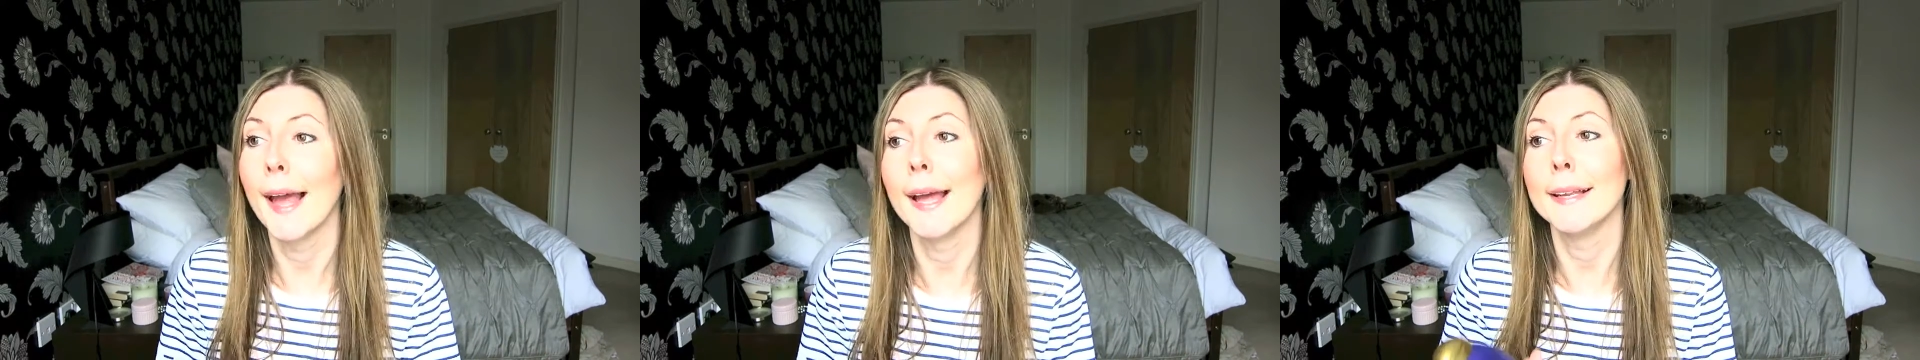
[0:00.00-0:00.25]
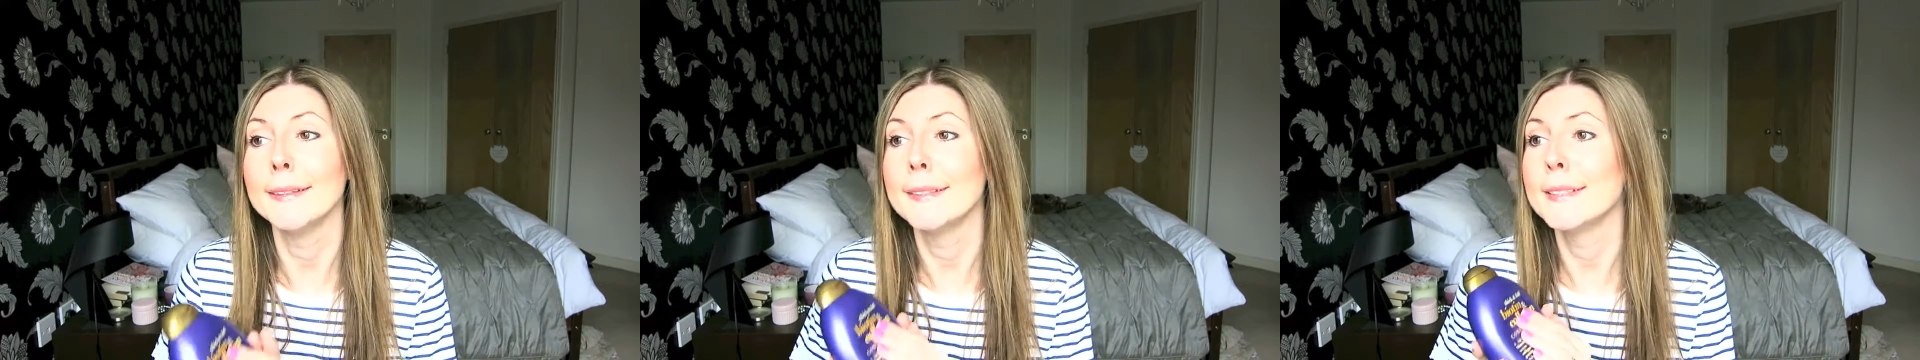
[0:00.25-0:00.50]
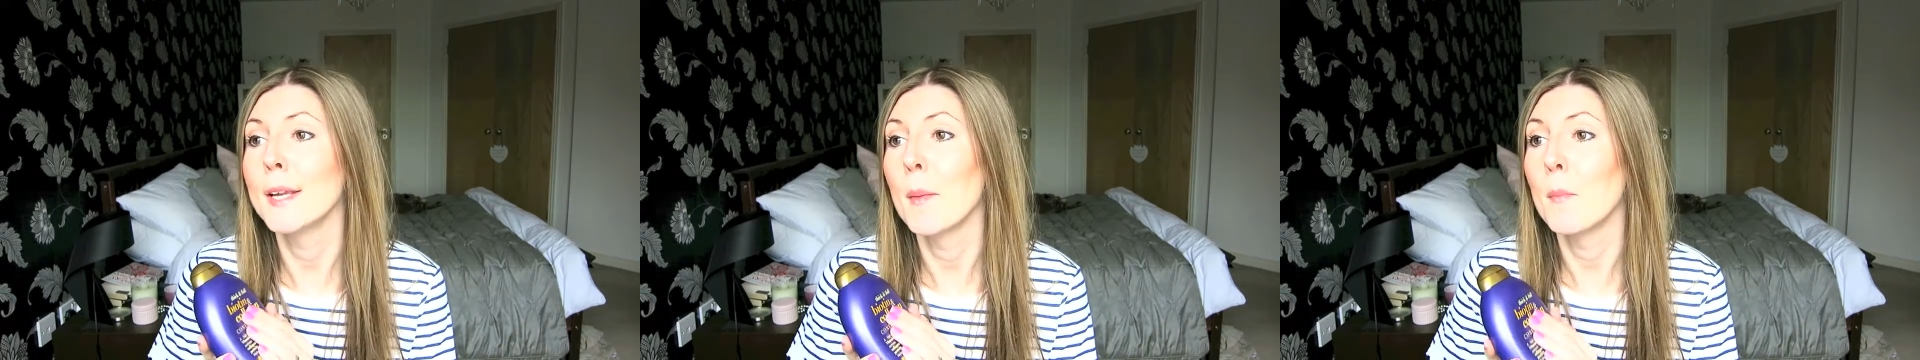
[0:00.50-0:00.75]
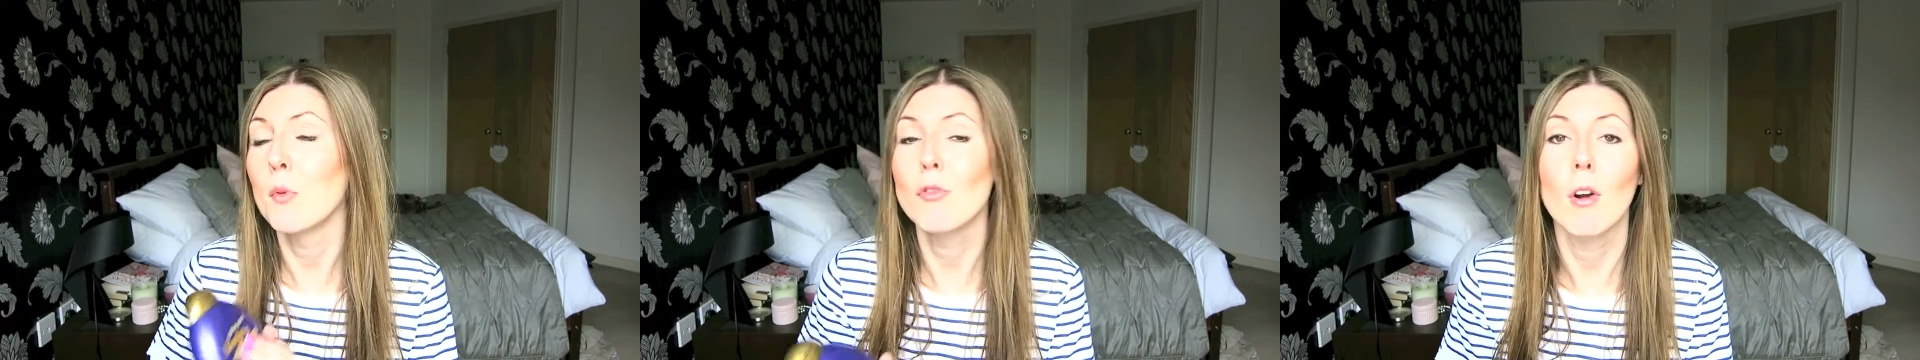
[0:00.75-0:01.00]
and
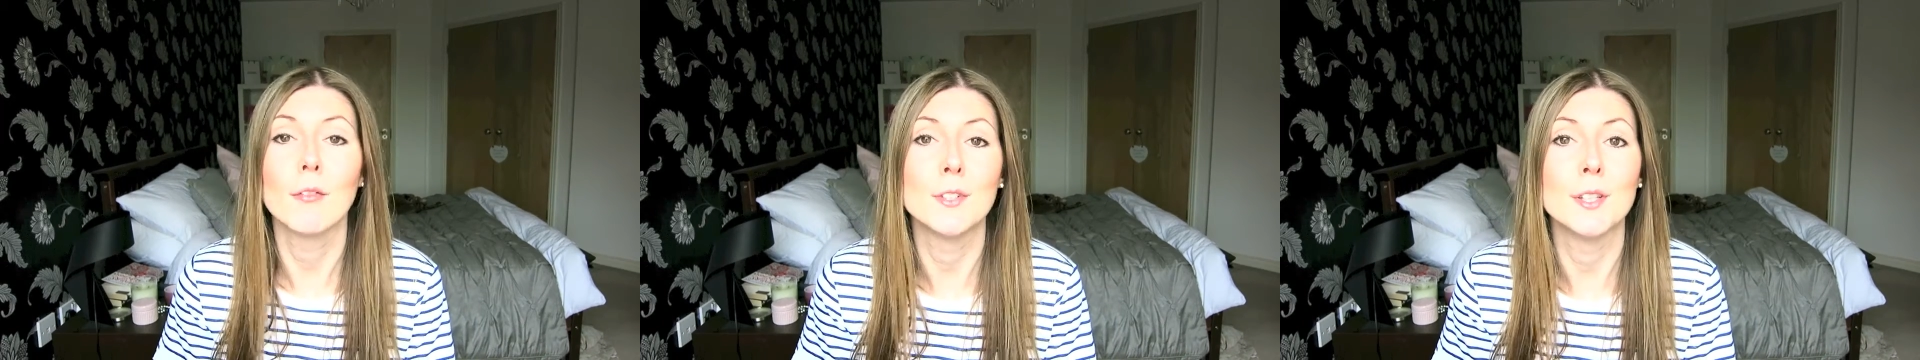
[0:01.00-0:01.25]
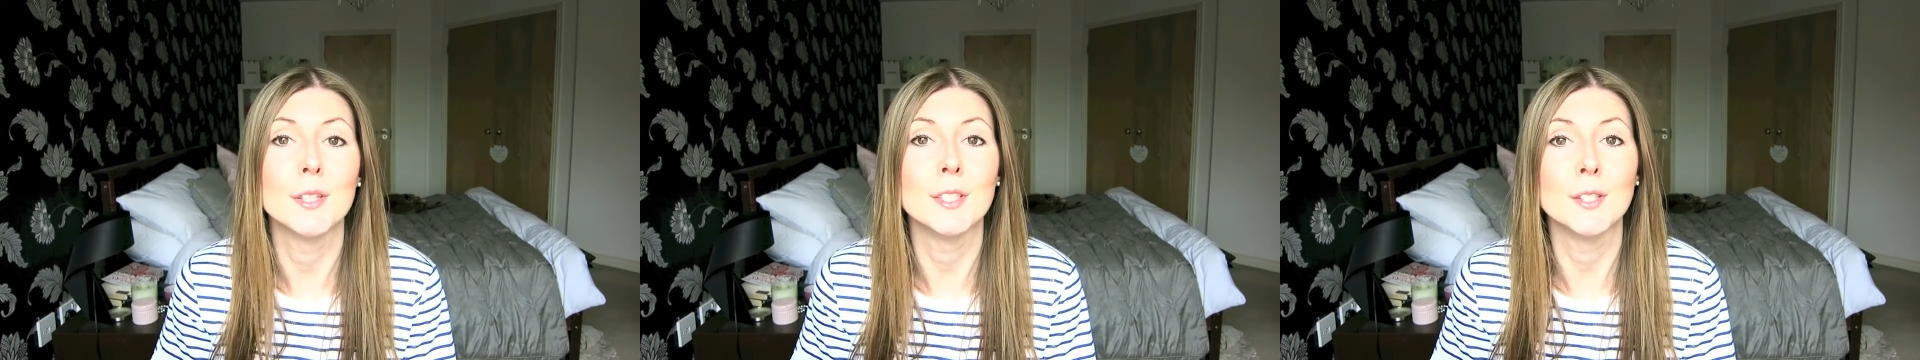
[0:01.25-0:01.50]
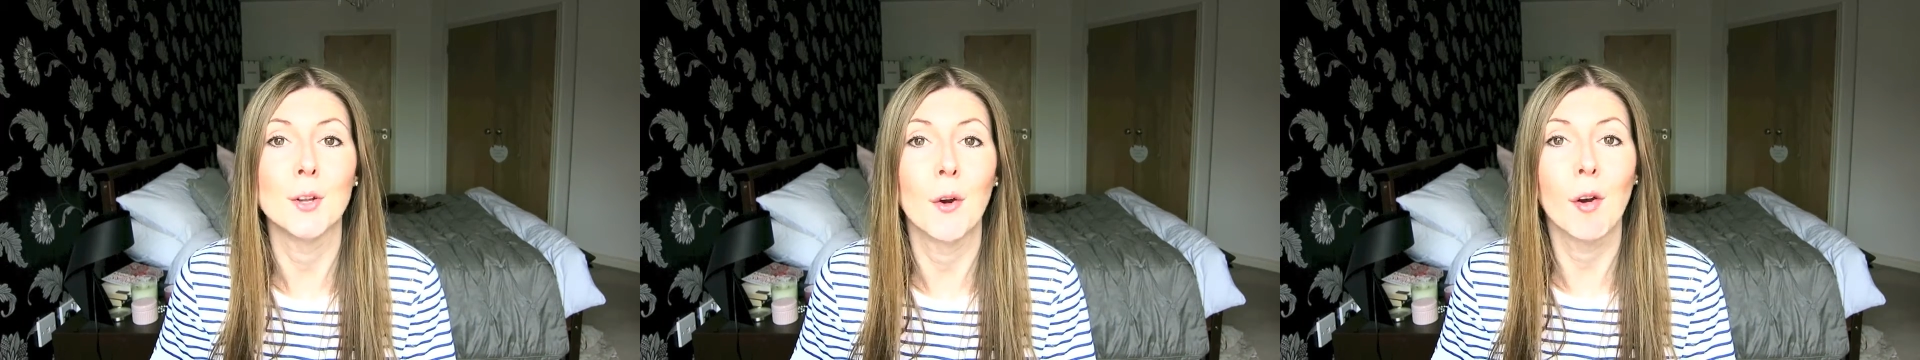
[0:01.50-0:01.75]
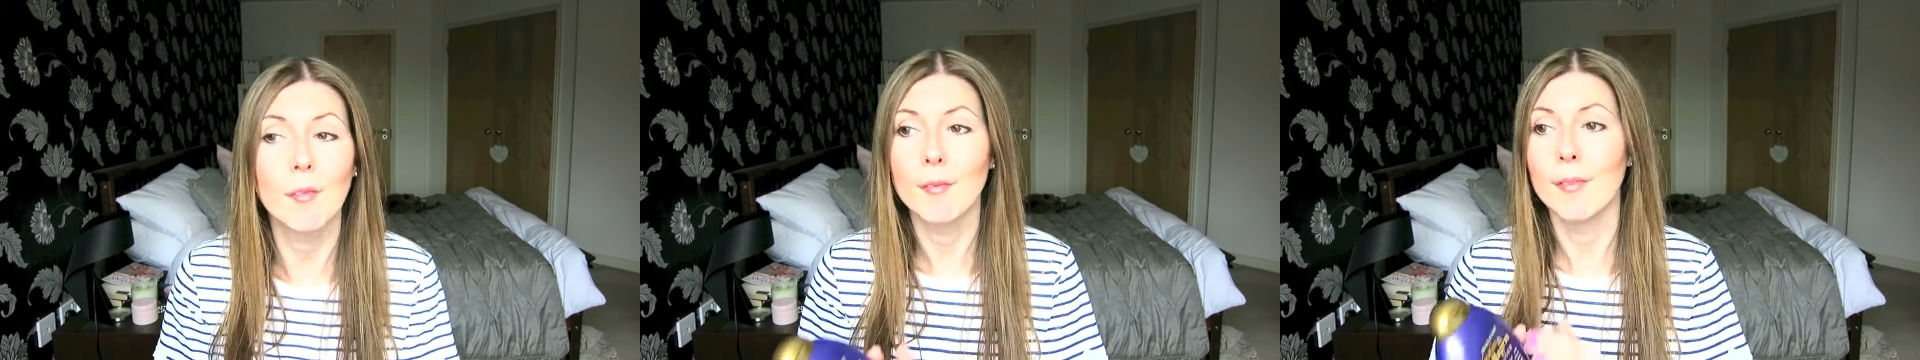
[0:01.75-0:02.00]
more often than
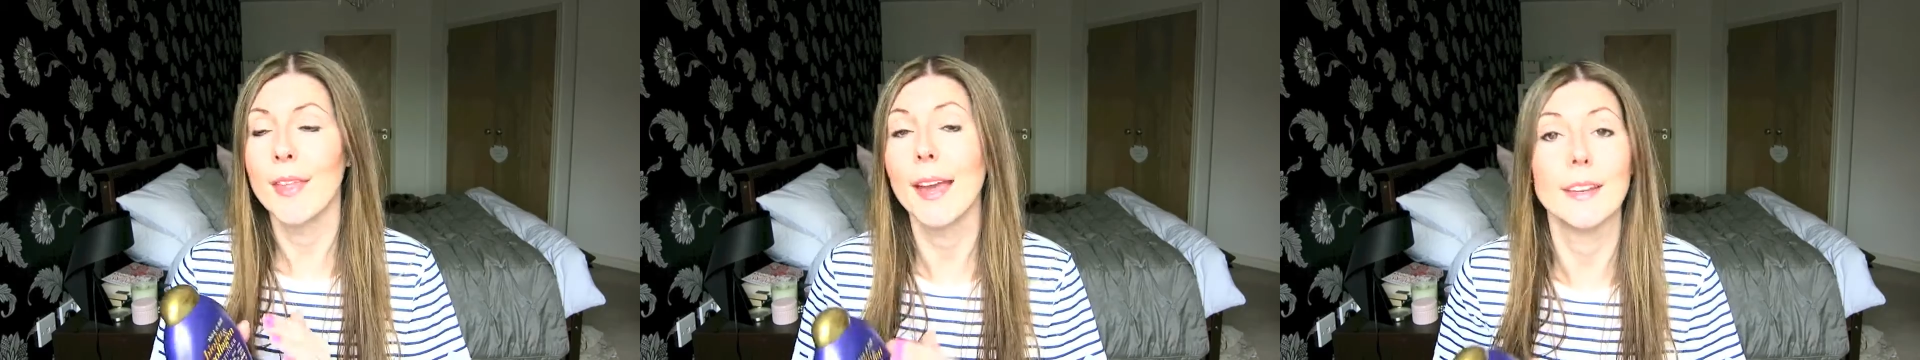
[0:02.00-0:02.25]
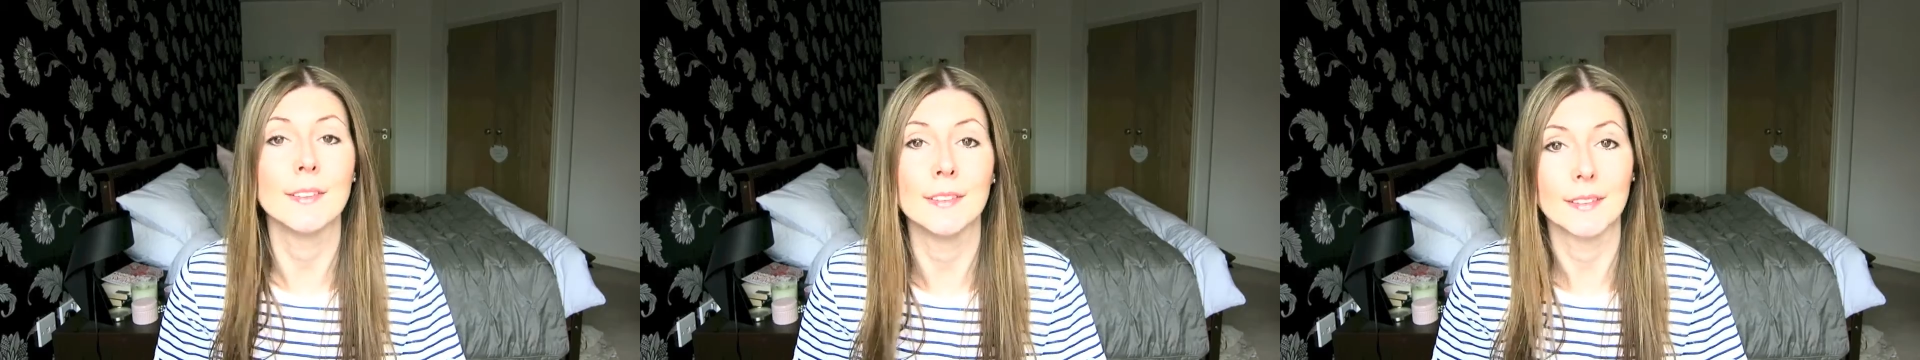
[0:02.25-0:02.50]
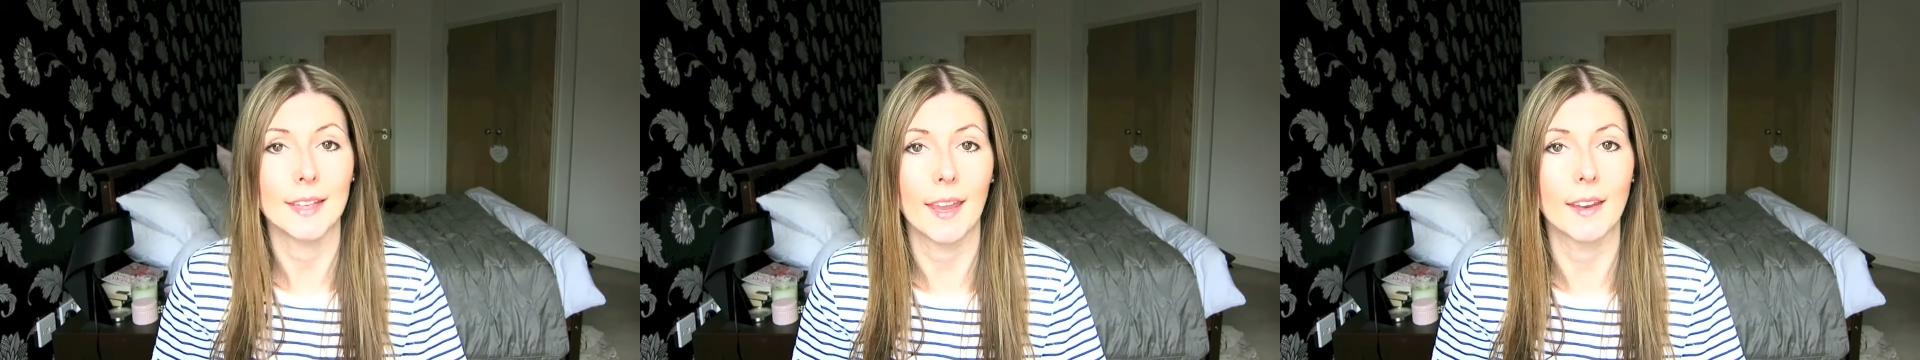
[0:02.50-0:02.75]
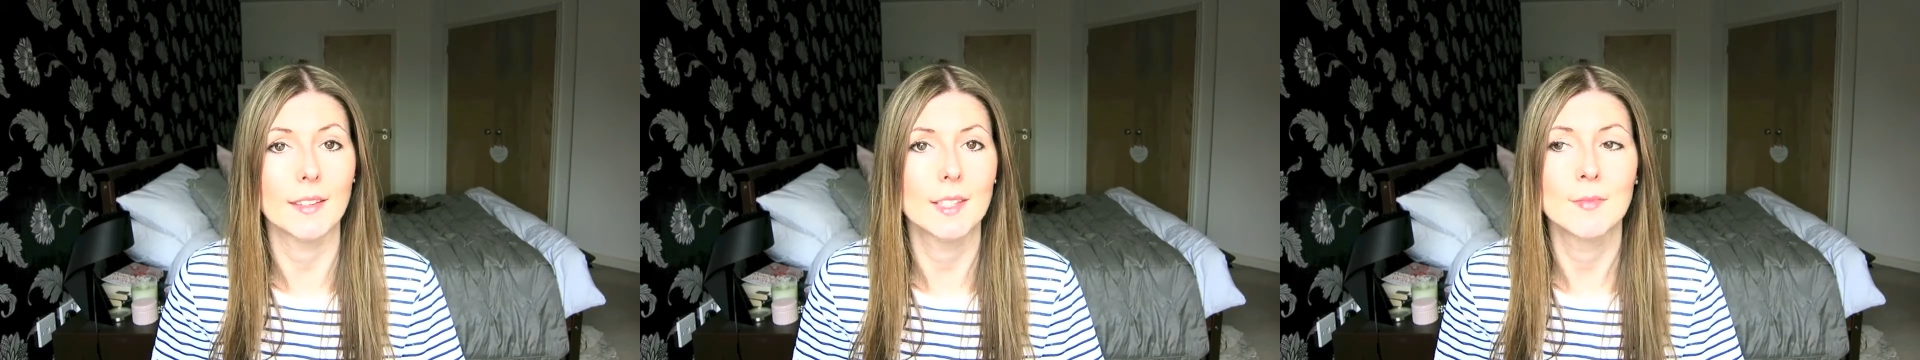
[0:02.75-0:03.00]
not, that isn't the
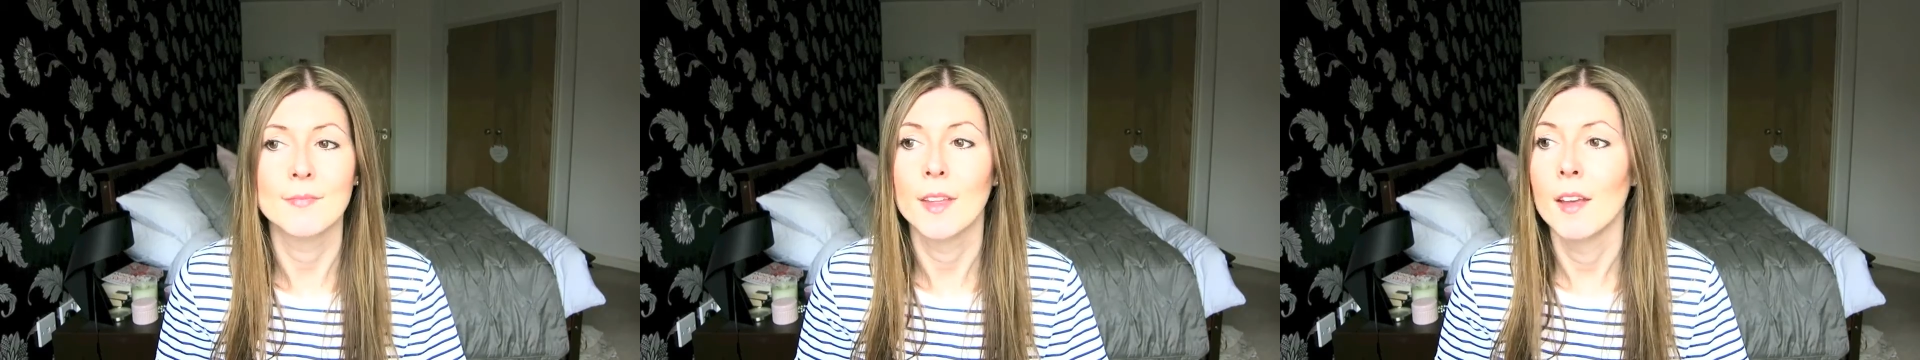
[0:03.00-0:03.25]
case.